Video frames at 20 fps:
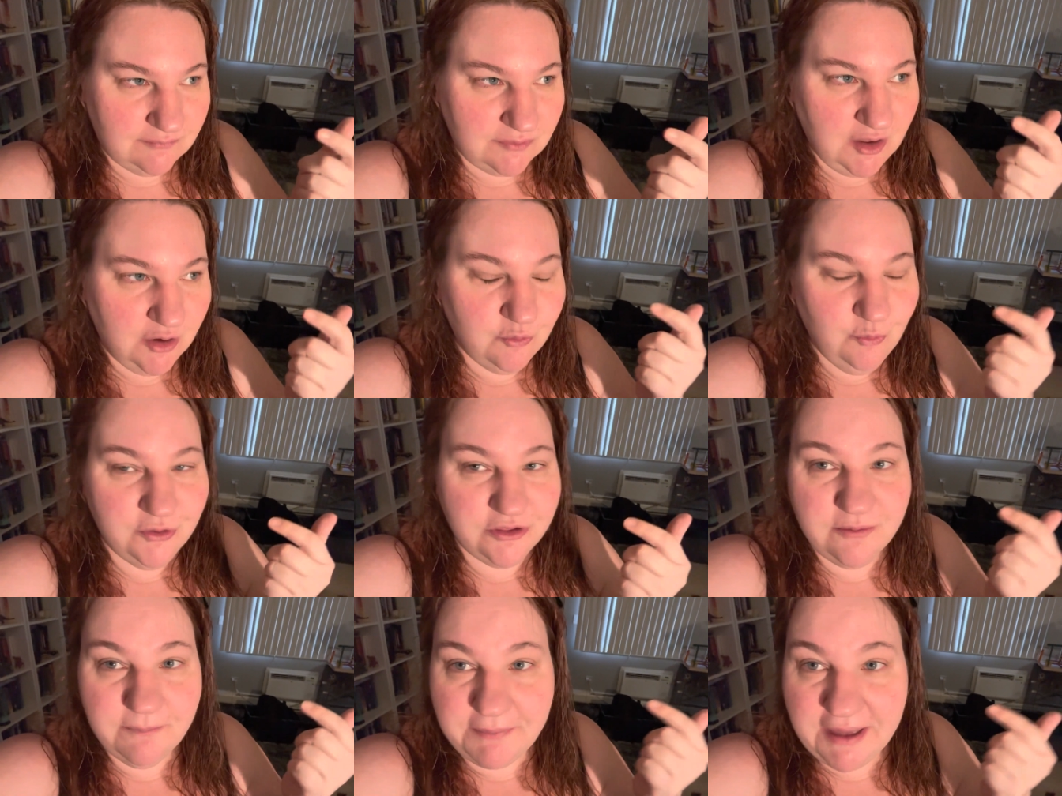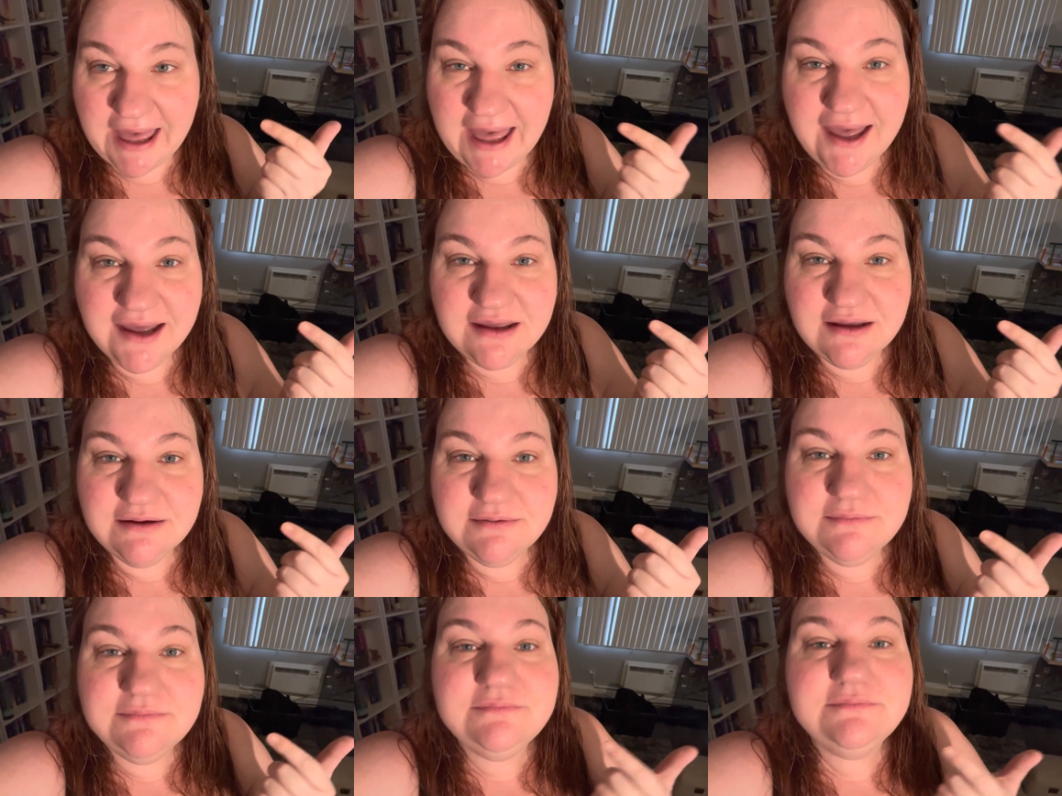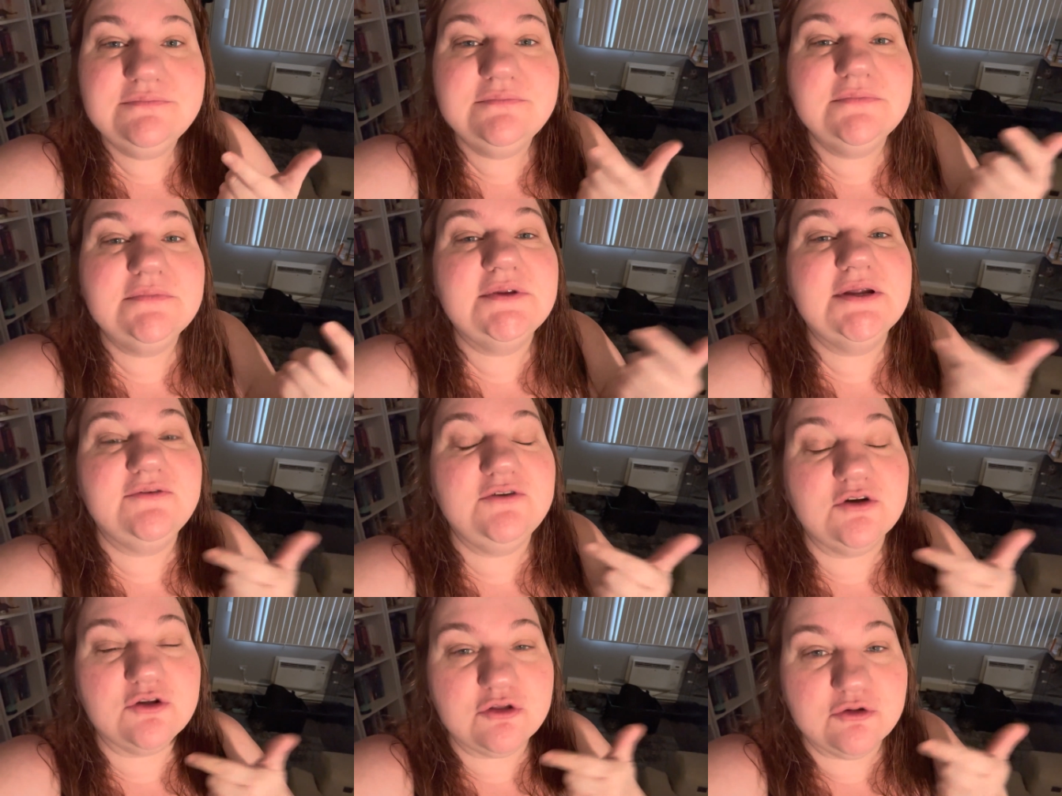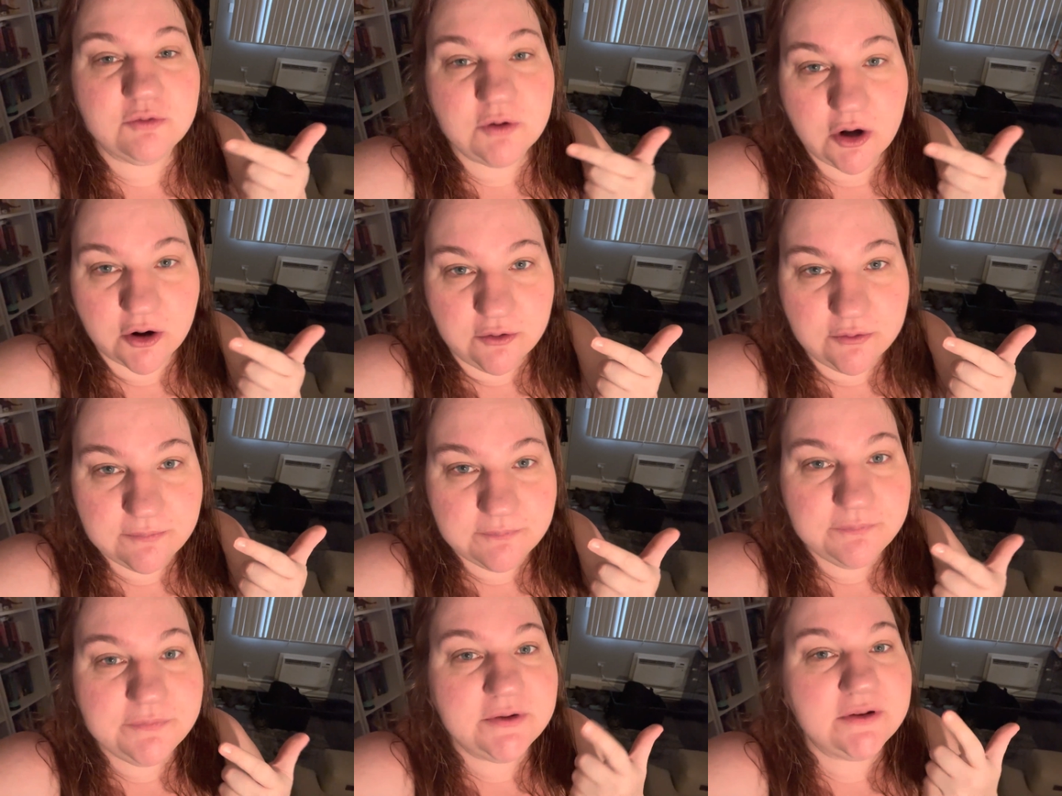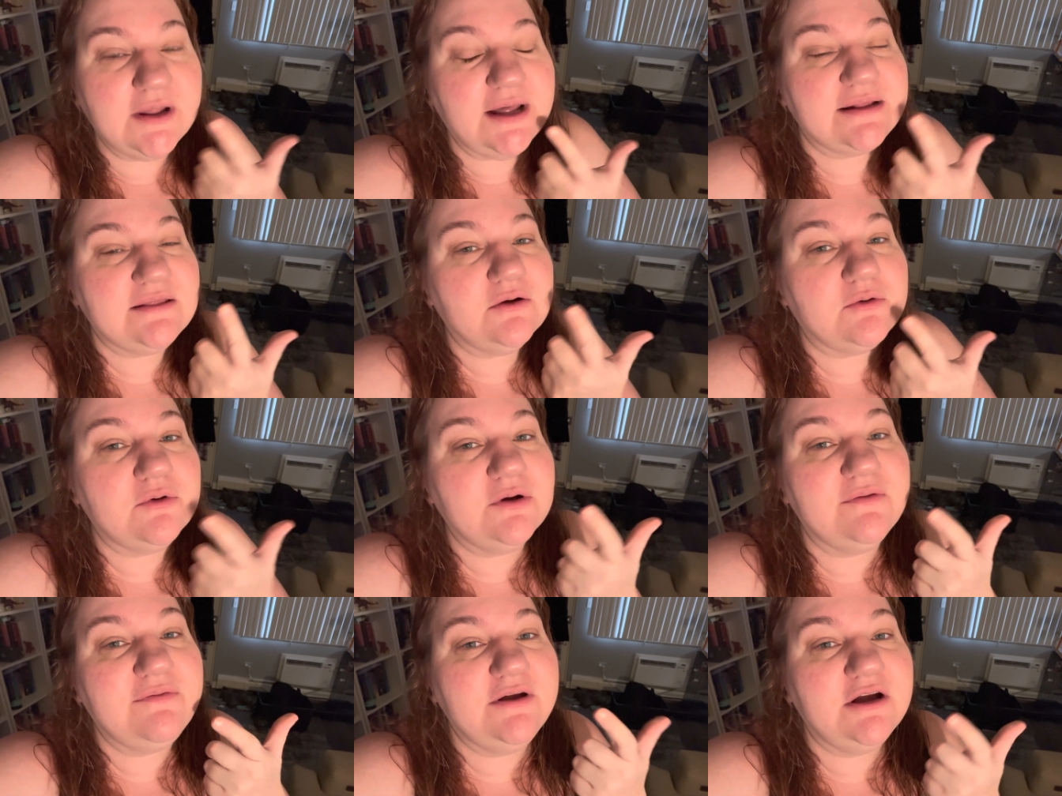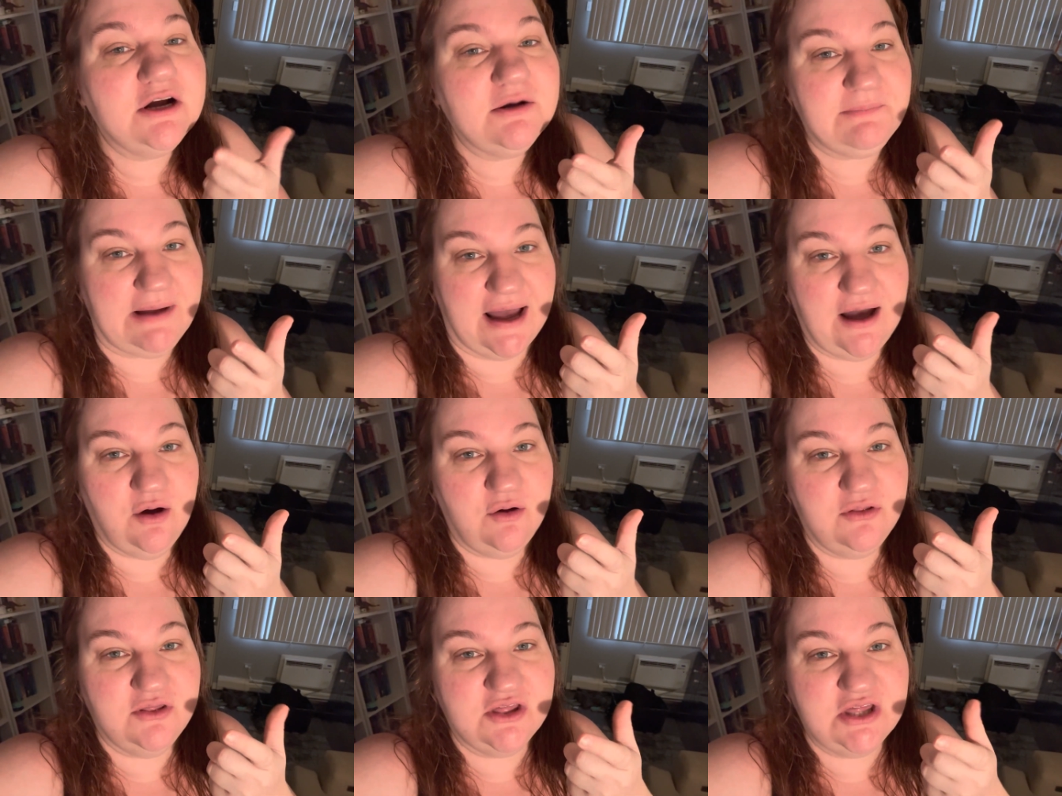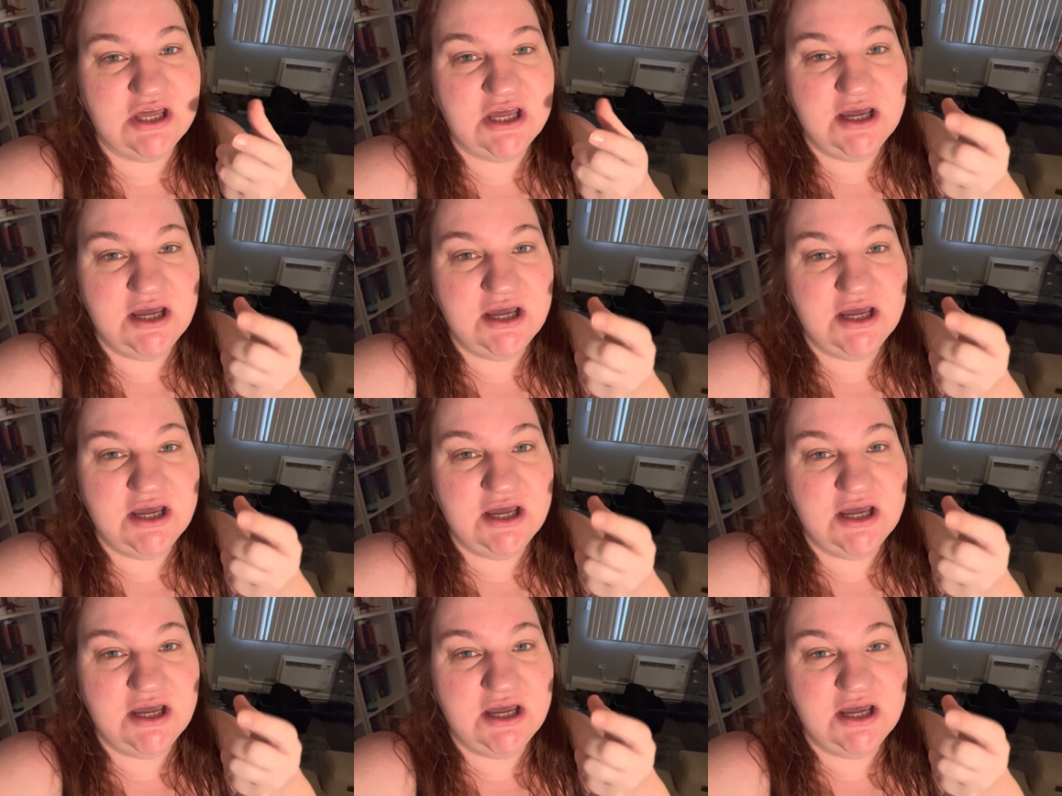where the back of your throat, like the roof of your mouth